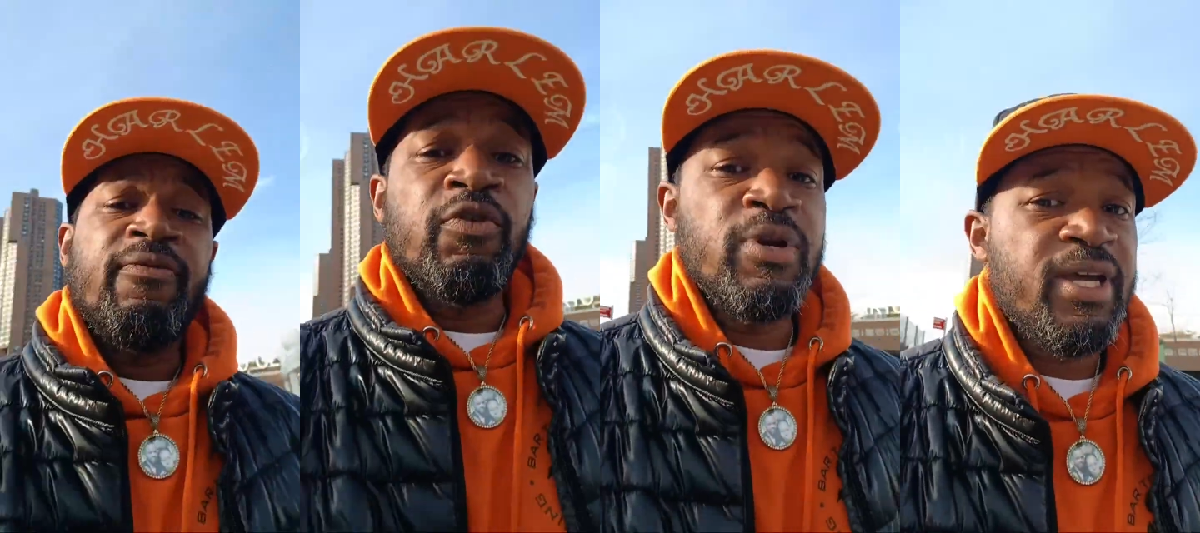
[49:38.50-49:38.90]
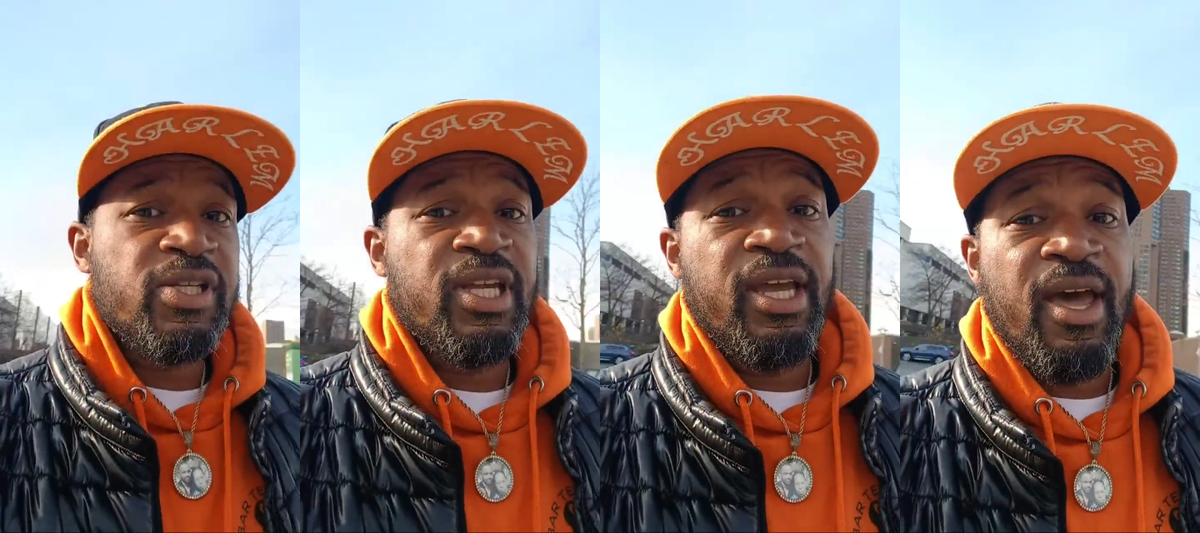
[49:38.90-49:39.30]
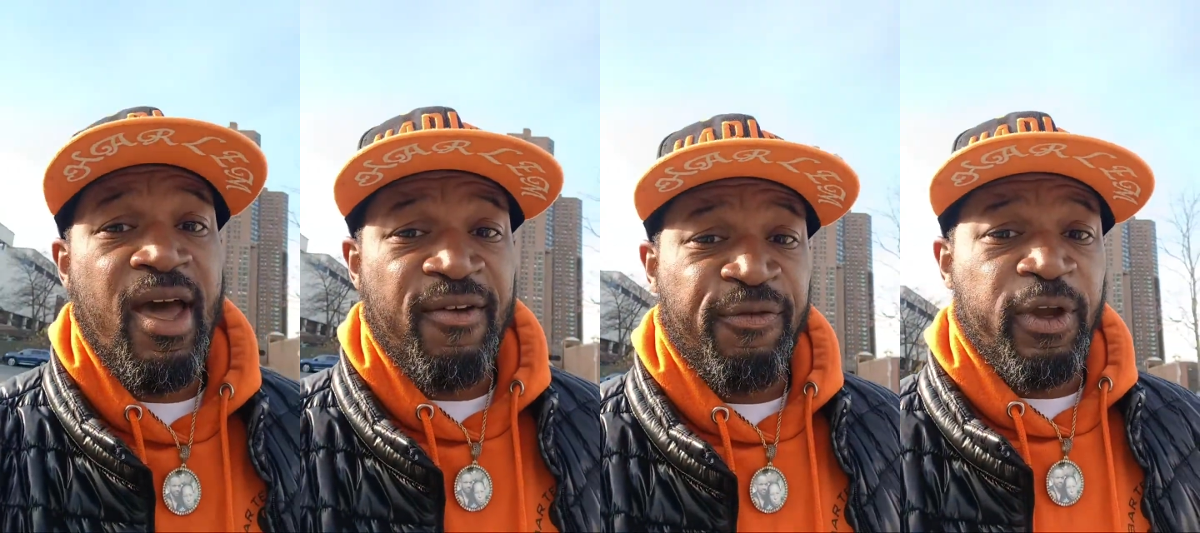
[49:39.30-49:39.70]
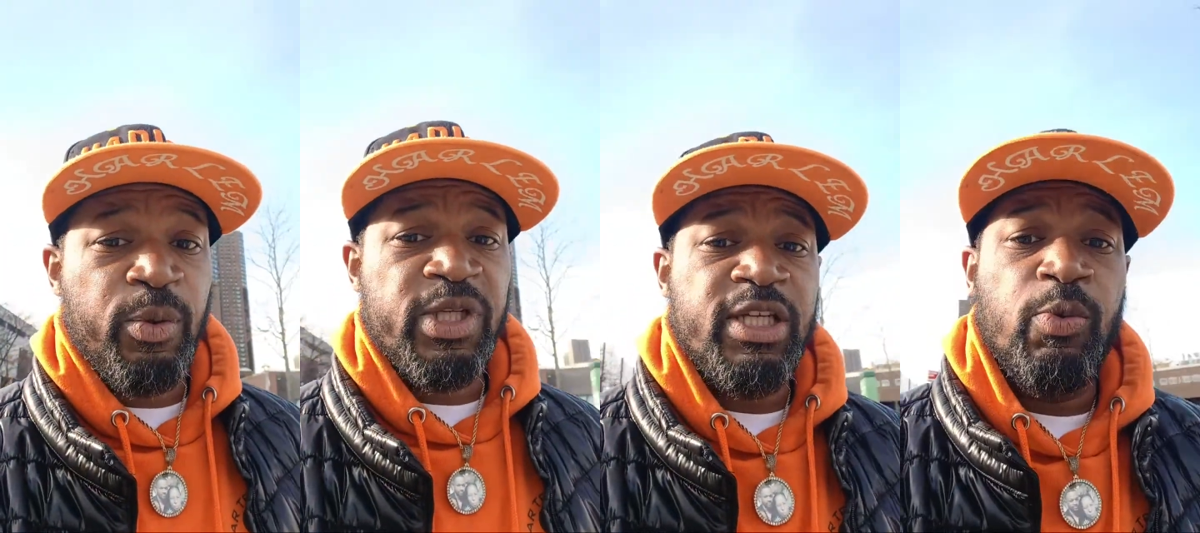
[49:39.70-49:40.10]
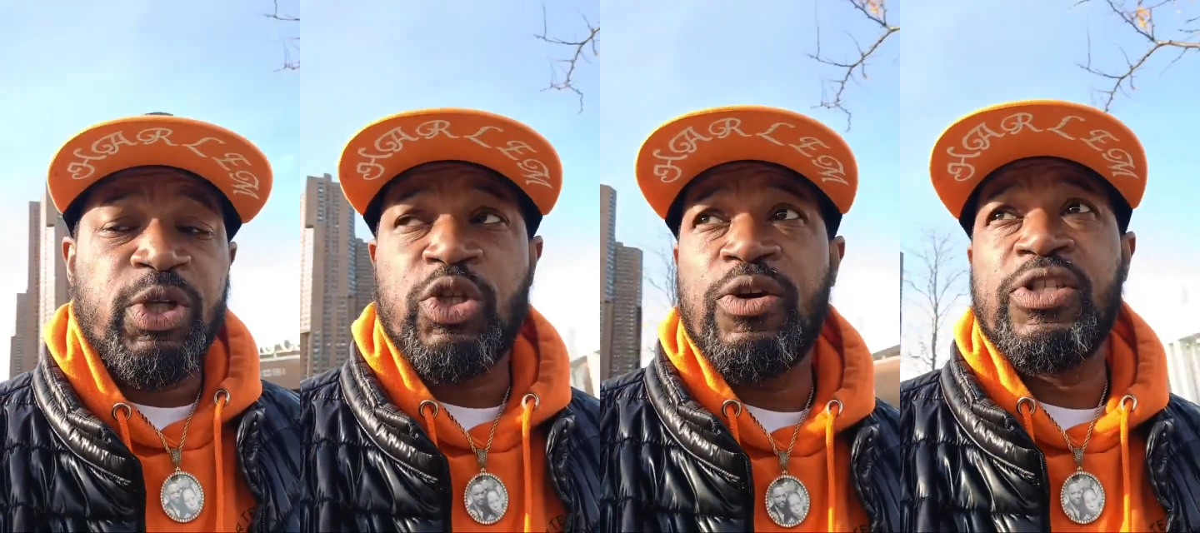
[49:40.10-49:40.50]
you're not staying high frequency,
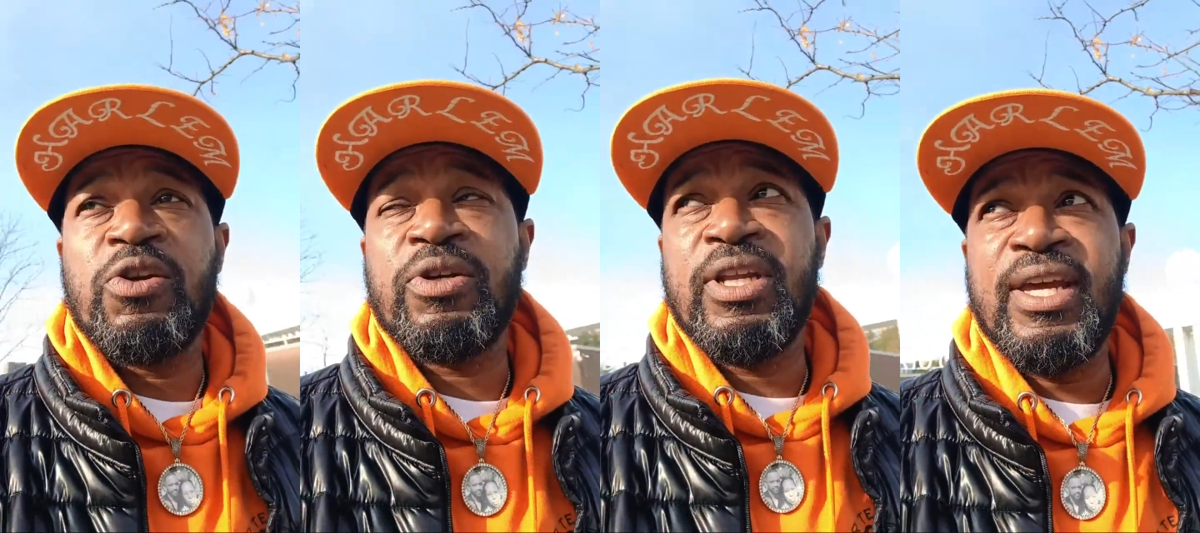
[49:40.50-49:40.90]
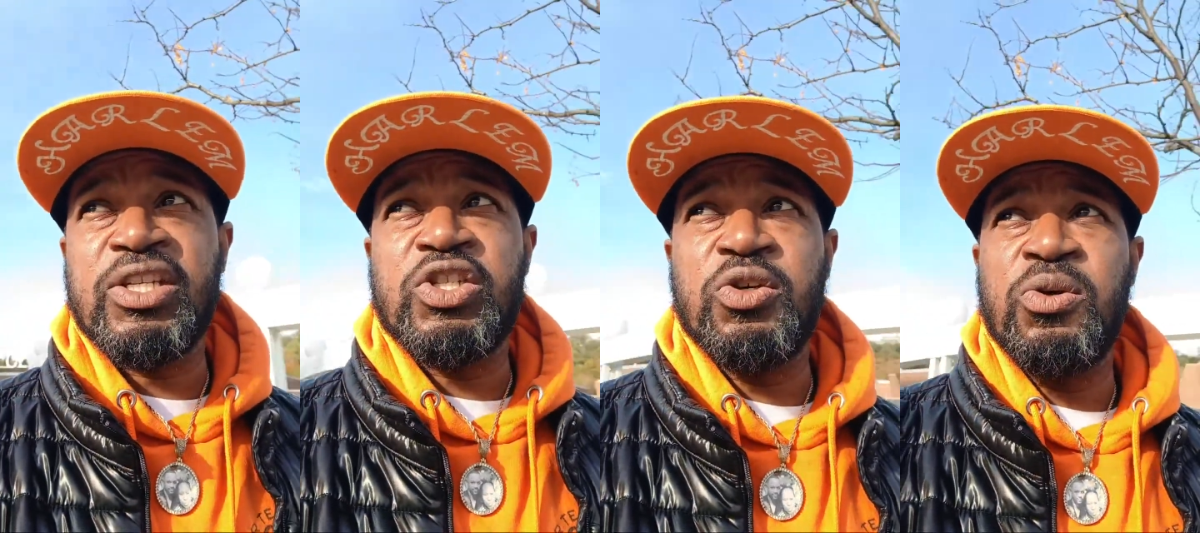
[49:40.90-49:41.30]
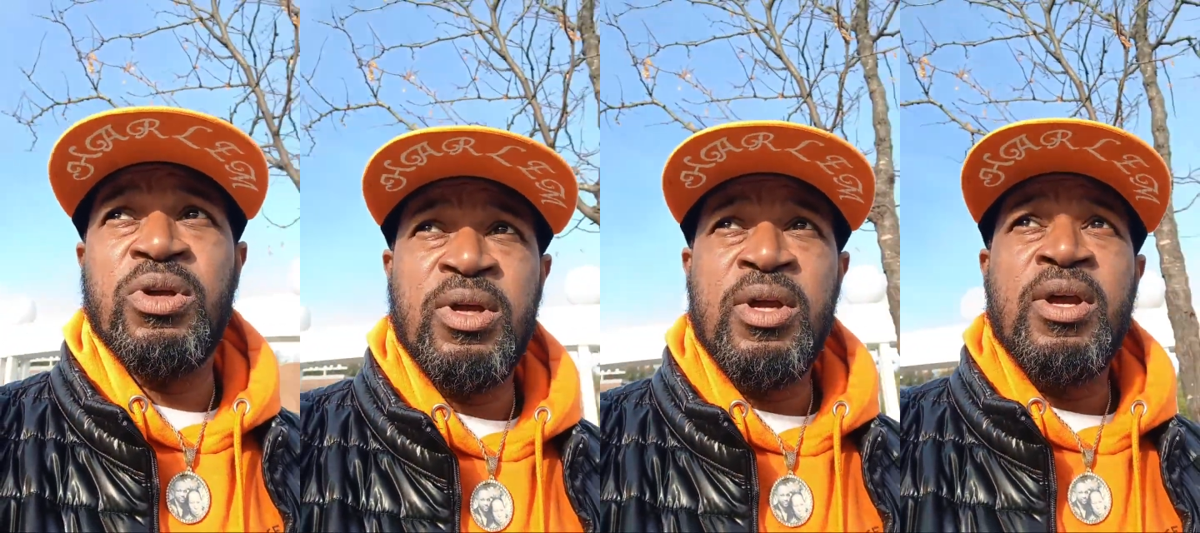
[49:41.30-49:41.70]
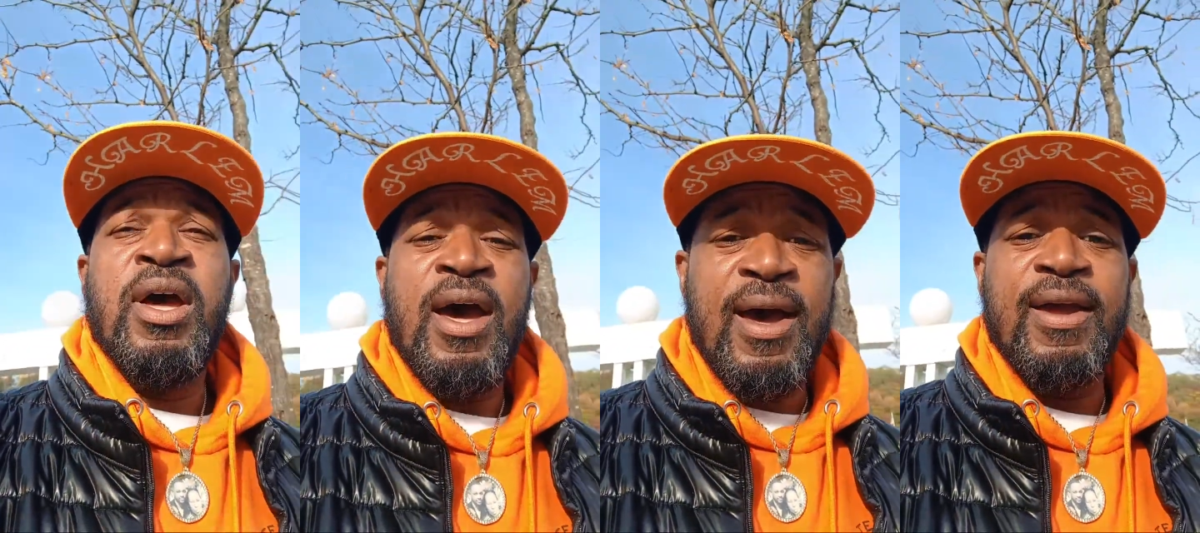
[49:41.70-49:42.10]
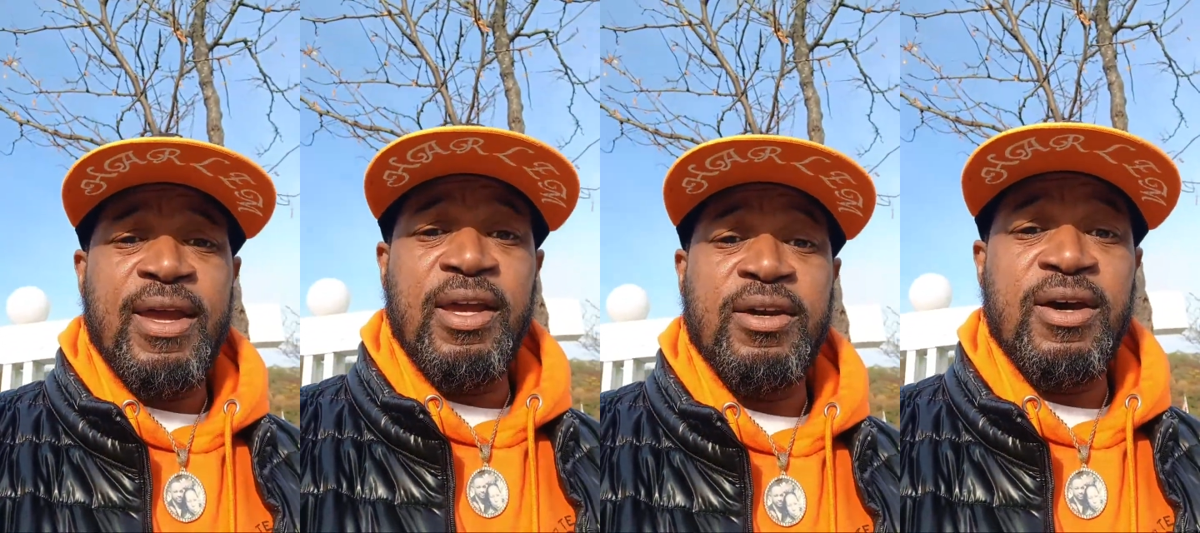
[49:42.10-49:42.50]
which also connects to high
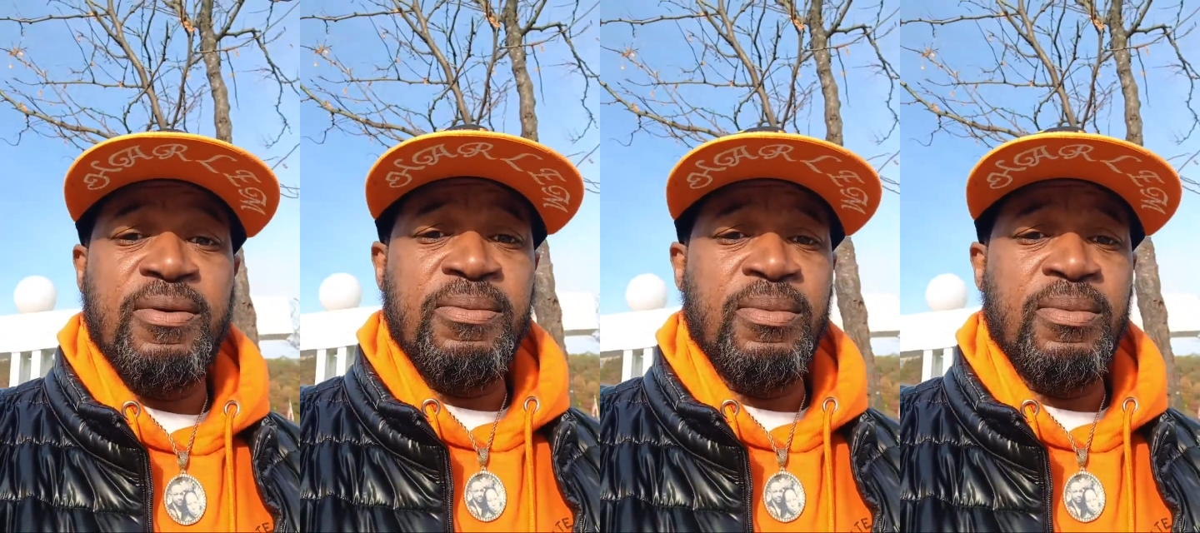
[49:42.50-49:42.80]
income,